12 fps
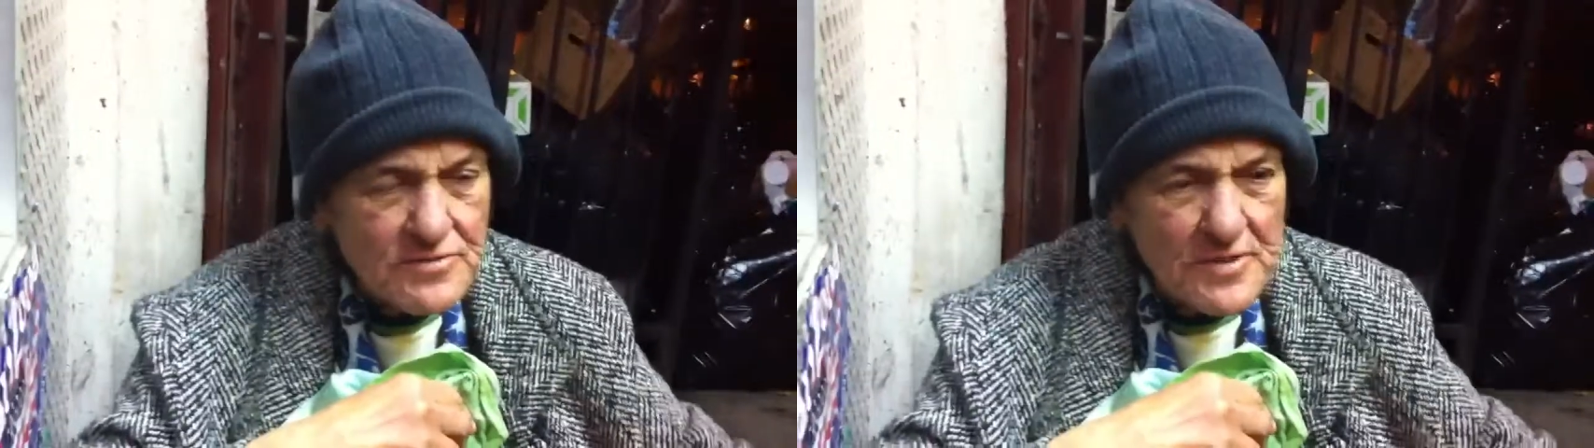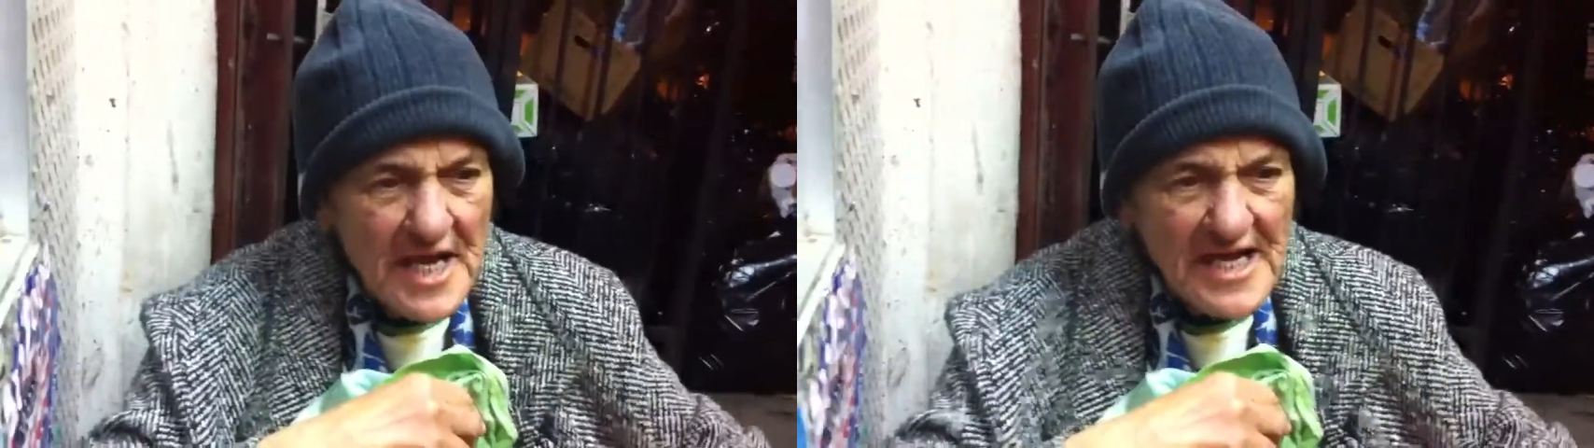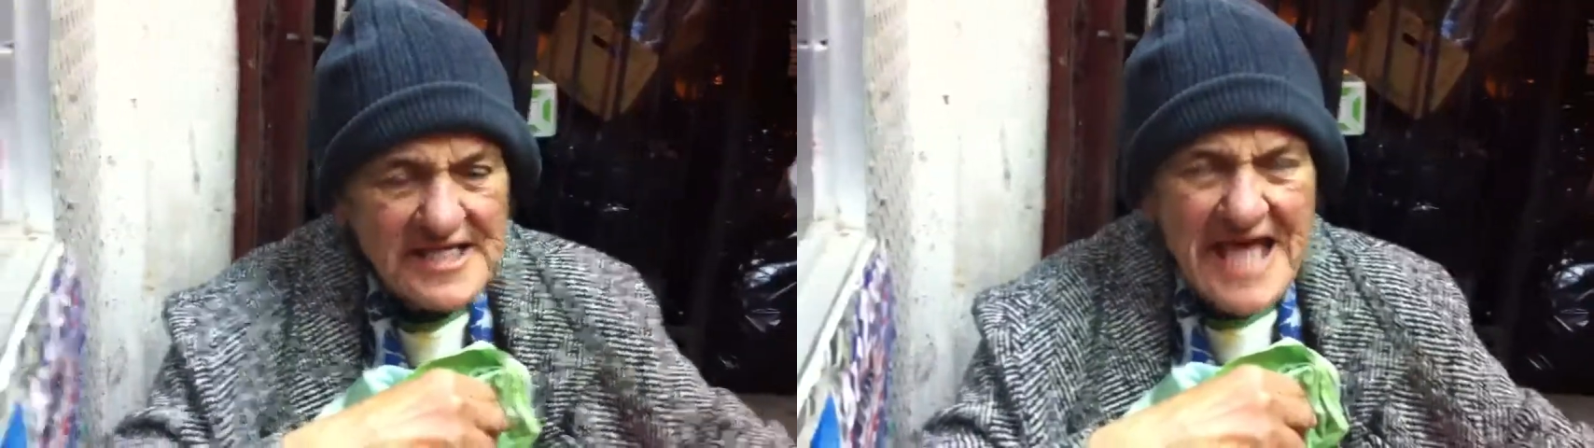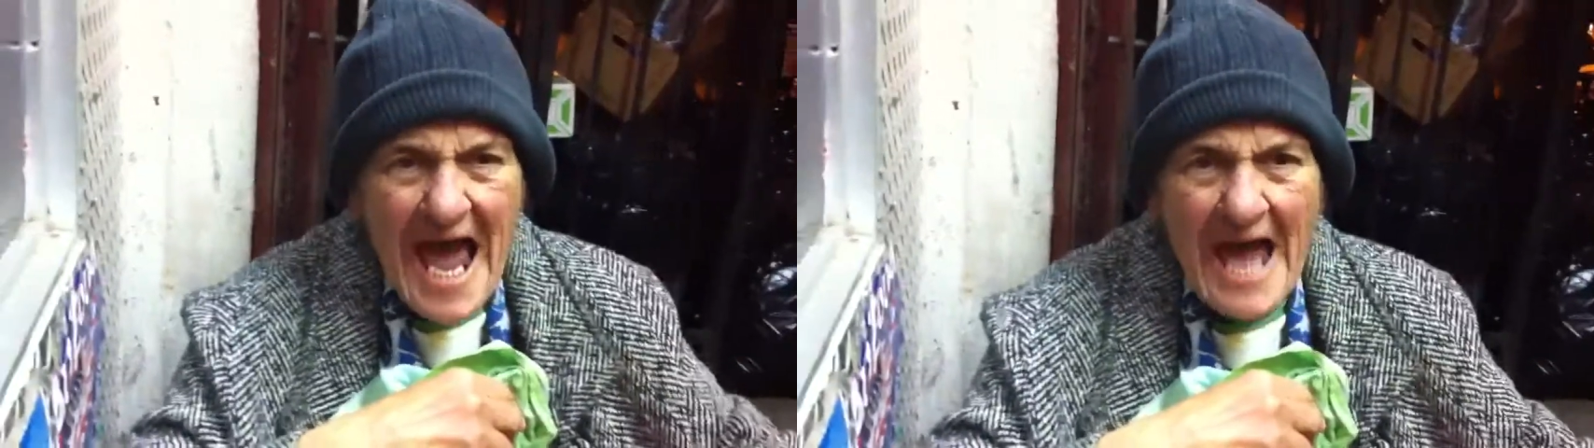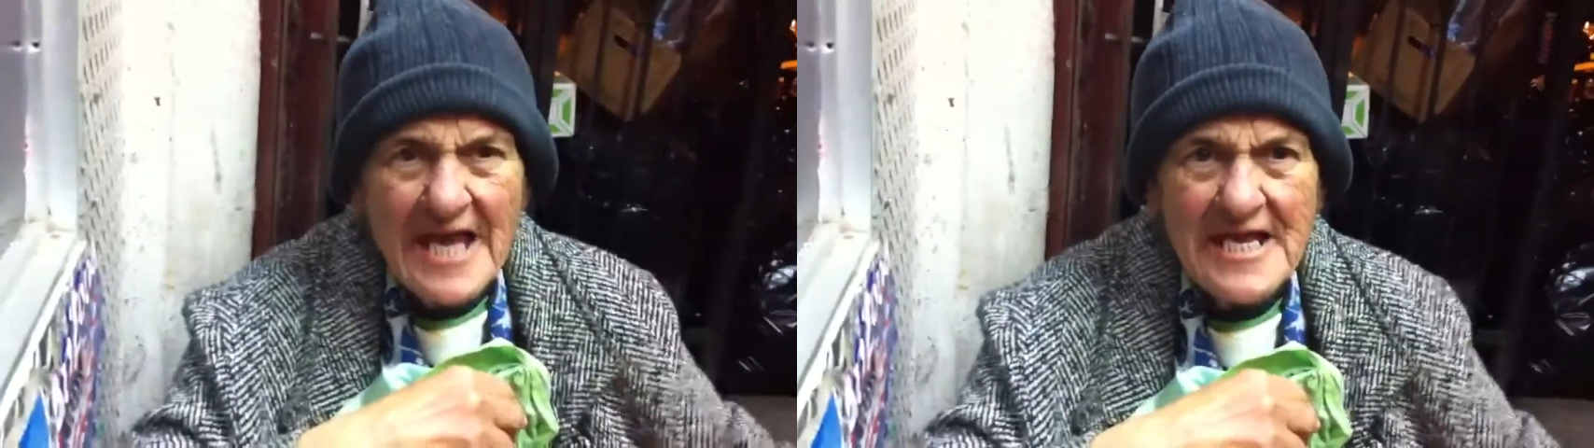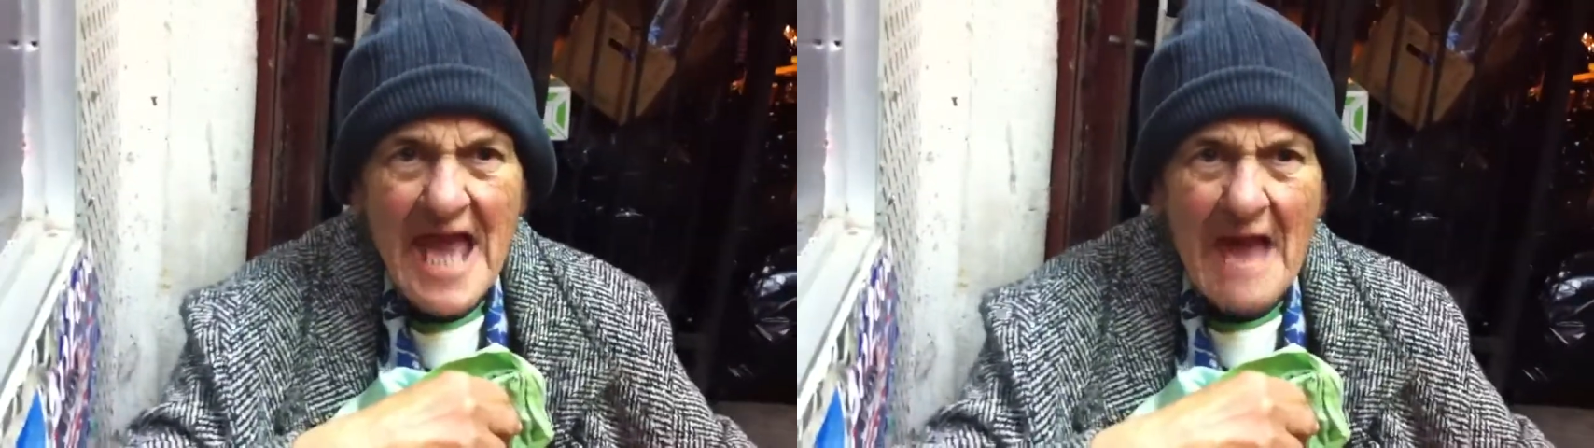was an
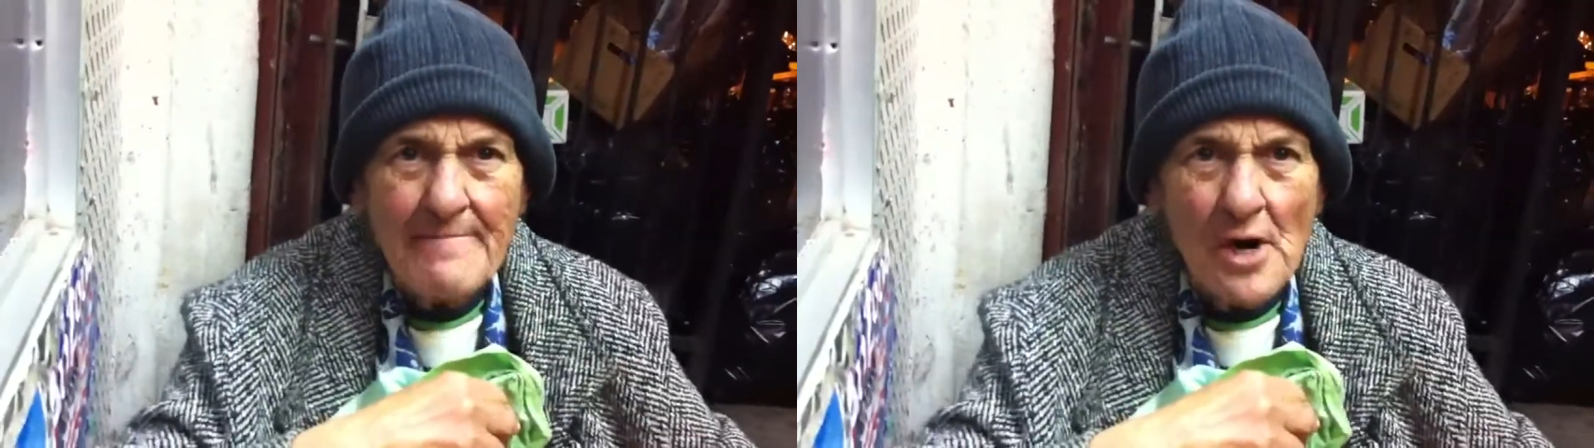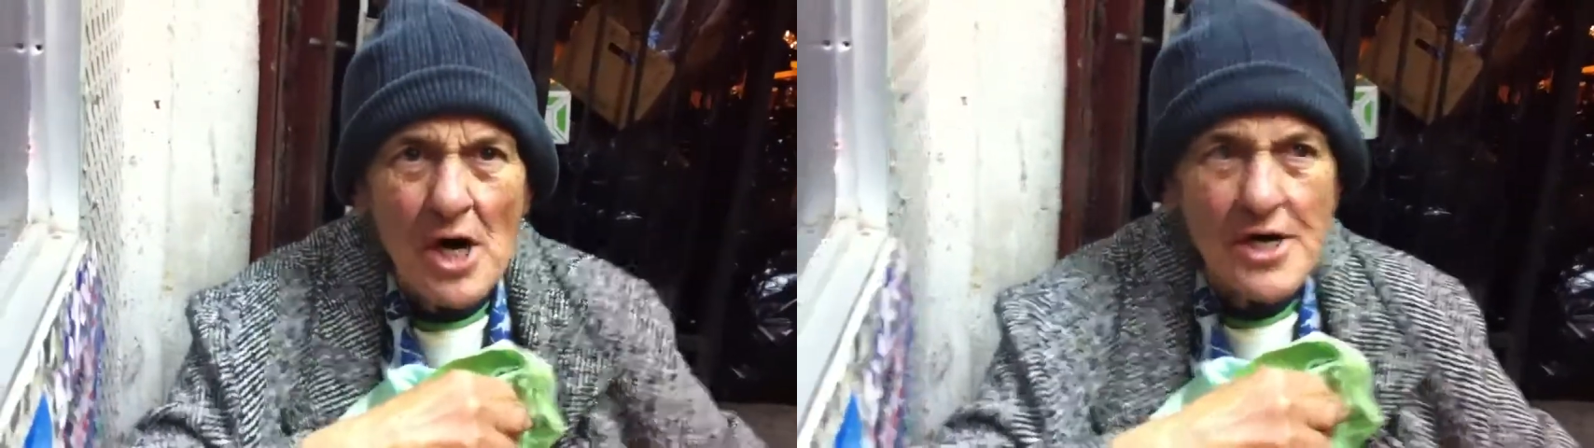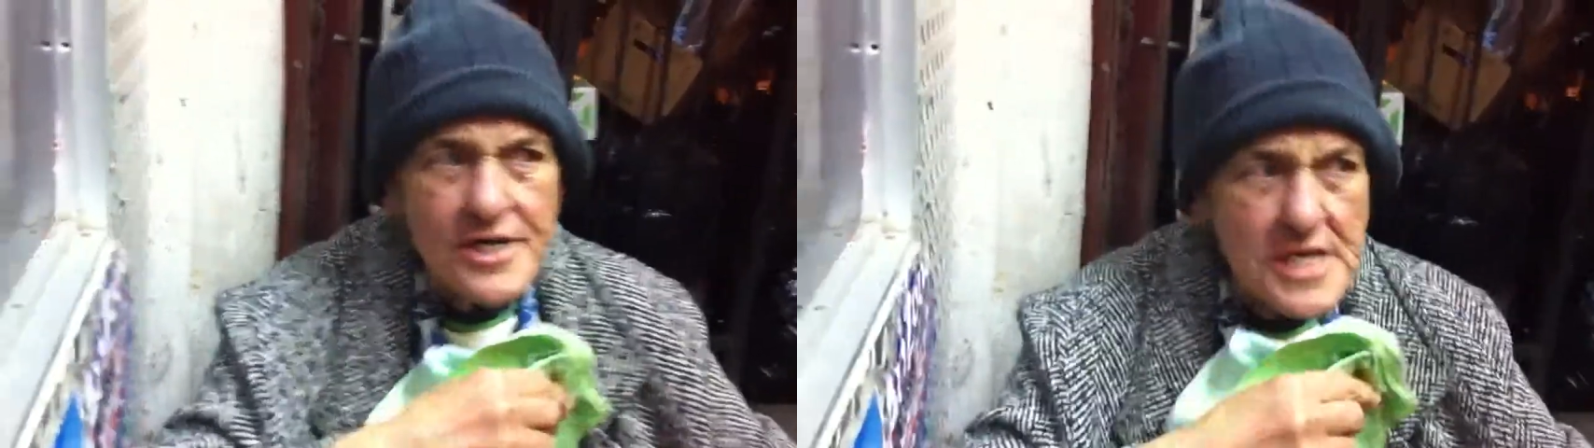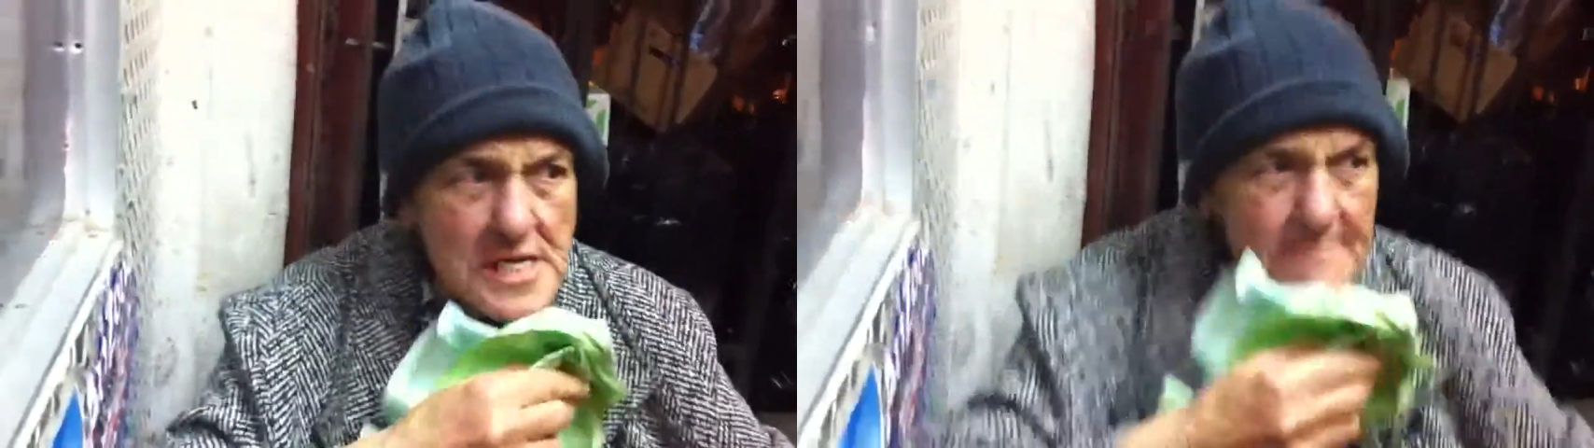Italian neighborhood.